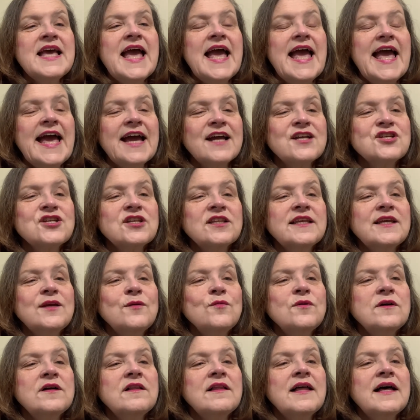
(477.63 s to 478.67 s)
actually
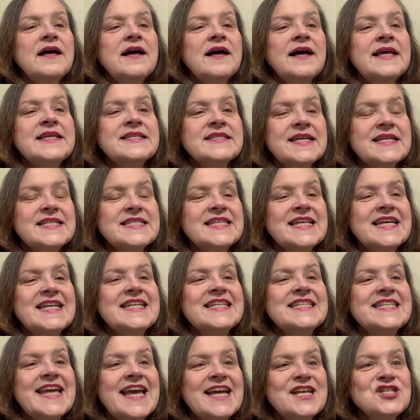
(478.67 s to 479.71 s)
will, as I said,
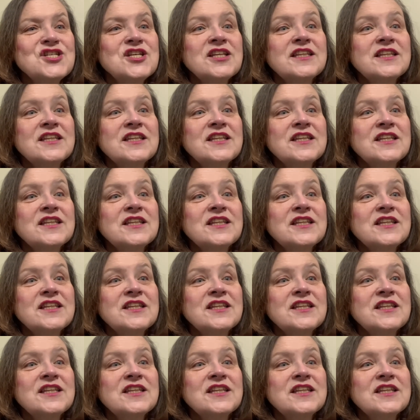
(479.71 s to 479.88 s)
attach a